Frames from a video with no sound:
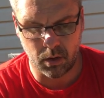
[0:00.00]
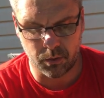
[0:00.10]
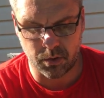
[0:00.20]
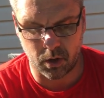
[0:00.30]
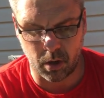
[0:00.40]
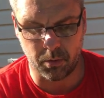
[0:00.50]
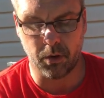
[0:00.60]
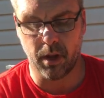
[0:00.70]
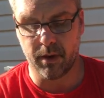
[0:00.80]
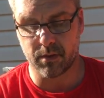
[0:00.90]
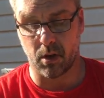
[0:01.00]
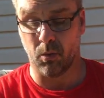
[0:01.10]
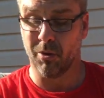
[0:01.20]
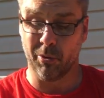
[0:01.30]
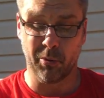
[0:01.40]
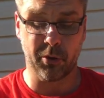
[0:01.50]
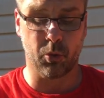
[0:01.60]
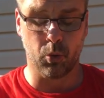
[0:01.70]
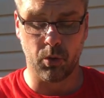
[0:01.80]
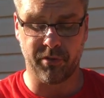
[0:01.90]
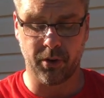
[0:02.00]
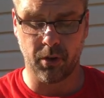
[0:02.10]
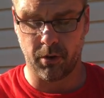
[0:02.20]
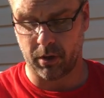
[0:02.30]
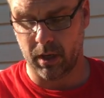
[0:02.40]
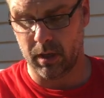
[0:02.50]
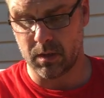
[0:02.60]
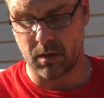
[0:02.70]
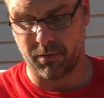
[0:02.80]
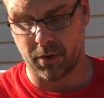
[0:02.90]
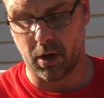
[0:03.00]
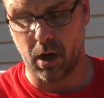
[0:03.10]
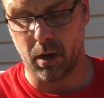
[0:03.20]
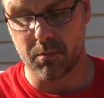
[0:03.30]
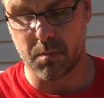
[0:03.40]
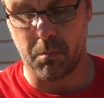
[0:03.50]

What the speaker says: those are a couple of knives that are really, really cool for little kids and for cubs,